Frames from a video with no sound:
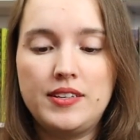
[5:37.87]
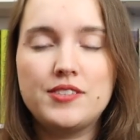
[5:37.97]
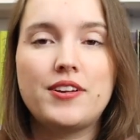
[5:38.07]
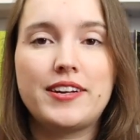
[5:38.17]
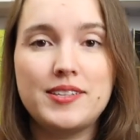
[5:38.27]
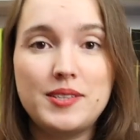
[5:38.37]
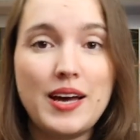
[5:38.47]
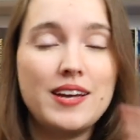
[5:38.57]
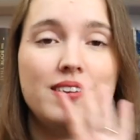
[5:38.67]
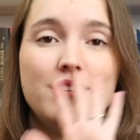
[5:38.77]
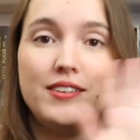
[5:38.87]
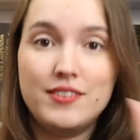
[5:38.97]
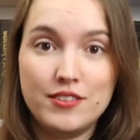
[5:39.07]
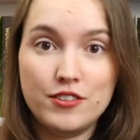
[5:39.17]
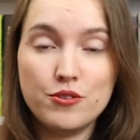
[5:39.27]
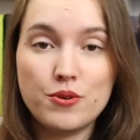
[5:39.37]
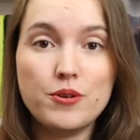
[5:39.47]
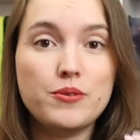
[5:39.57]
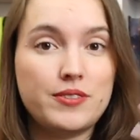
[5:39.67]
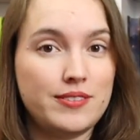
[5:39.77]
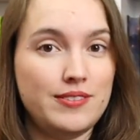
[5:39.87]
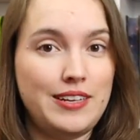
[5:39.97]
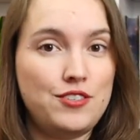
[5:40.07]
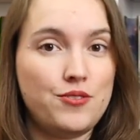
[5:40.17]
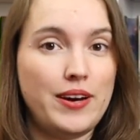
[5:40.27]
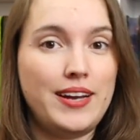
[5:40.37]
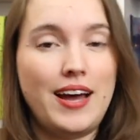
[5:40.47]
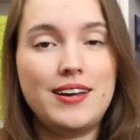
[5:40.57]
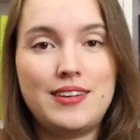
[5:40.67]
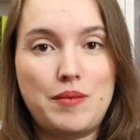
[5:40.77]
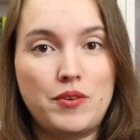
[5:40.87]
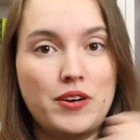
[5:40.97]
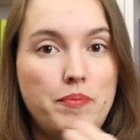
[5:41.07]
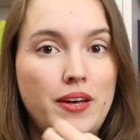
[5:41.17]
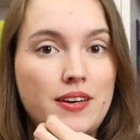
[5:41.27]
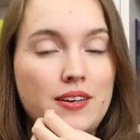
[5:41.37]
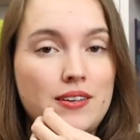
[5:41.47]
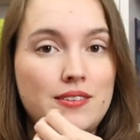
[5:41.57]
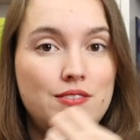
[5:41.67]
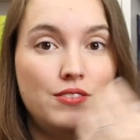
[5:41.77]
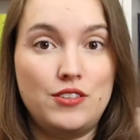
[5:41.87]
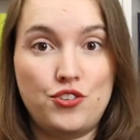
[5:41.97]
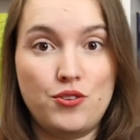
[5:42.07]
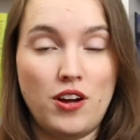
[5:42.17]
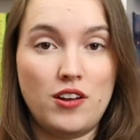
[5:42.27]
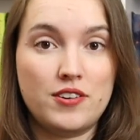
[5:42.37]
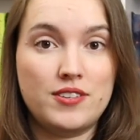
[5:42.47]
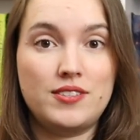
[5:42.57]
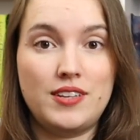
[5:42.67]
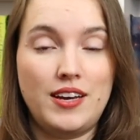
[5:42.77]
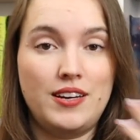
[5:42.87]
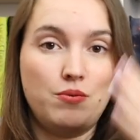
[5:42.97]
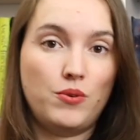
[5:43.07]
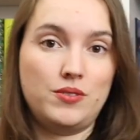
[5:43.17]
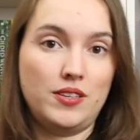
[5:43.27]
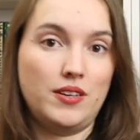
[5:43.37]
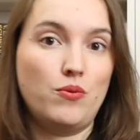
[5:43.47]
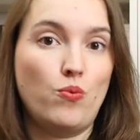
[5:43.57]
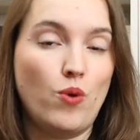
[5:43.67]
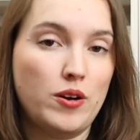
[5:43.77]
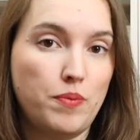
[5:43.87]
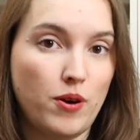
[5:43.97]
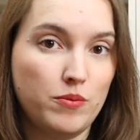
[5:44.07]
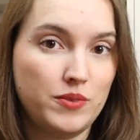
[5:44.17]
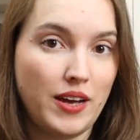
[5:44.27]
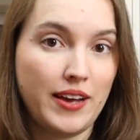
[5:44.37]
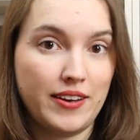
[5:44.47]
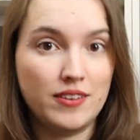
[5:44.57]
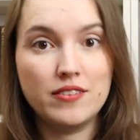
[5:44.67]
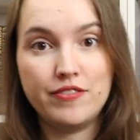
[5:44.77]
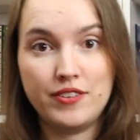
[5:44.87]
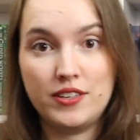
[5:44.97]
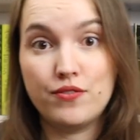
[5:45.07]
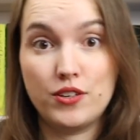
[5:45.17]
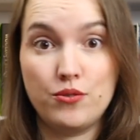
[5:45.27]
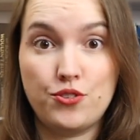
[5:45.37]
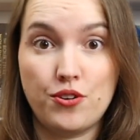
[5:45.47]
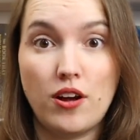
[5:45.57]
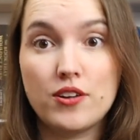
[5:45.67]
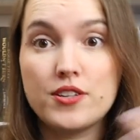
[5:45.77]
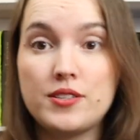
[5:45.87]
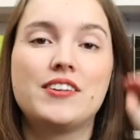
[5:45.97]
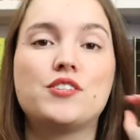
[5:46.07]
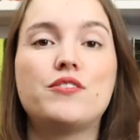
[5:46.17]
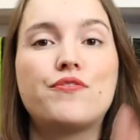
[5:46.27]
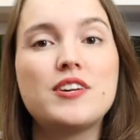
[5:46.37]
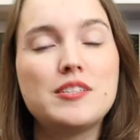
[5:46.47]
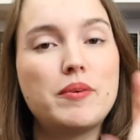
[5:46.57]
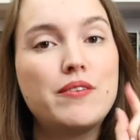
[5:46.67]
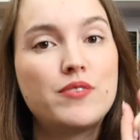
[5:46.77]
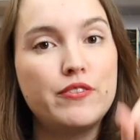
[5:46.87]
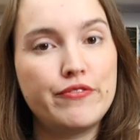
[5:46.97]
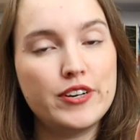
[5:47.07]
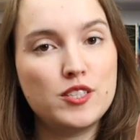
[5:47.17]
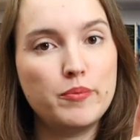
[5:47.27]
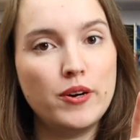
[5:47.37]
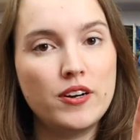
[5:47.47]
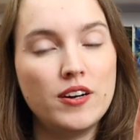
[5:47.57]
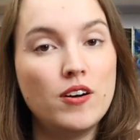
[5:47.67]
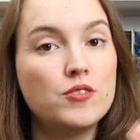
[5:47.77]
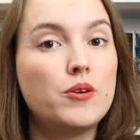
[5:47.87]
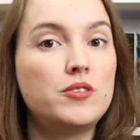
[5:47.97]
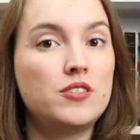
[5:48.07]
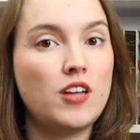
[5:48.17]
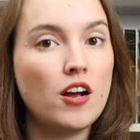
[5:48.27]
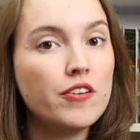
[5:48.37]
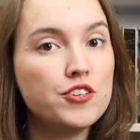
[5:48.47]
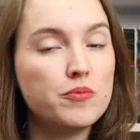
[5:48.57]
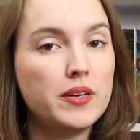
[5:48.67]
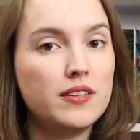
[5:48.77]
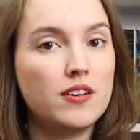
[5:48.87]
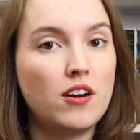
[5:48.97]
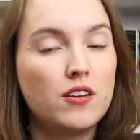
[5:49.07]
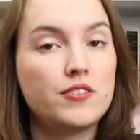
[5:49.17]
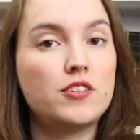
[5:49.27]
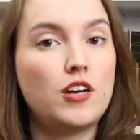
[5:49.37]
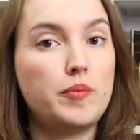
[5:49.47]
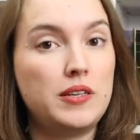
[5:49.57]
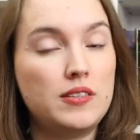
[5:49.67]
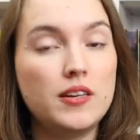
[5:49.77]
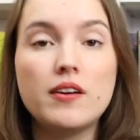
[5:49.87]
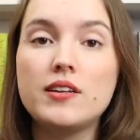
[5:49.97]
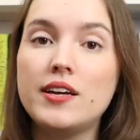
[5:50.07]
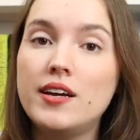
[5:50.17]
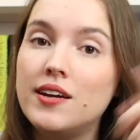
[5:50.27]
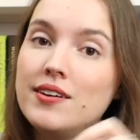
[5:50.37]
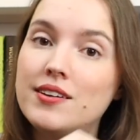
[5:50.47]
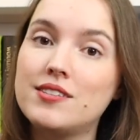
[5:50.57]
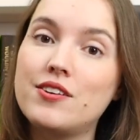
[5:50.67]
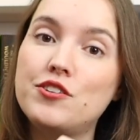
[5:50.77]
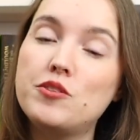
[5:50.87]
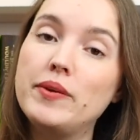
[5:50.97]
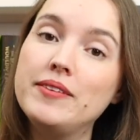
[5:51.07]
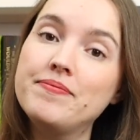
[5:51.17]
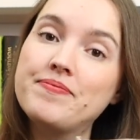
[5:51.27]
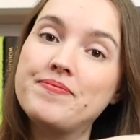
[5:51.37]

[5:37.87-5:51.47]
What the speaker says: So like I said, new rules, let's try that. I'm gonna pick the 2 colors and we'll see what prompt I can fit for those 2 colors. Okay, so the first M&M for the first book, although it's not going to be the color at the top necessarily, it's going to be